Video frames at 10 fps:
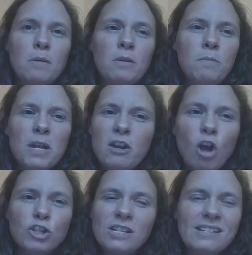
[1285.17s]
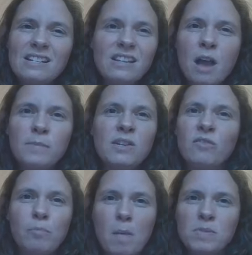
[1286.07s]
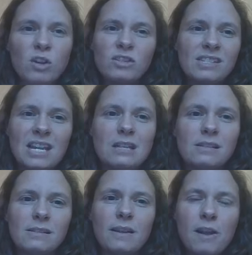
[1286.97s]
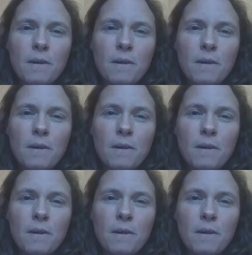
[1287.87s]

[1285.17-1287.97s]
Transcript: but not just in terms of bums on seats,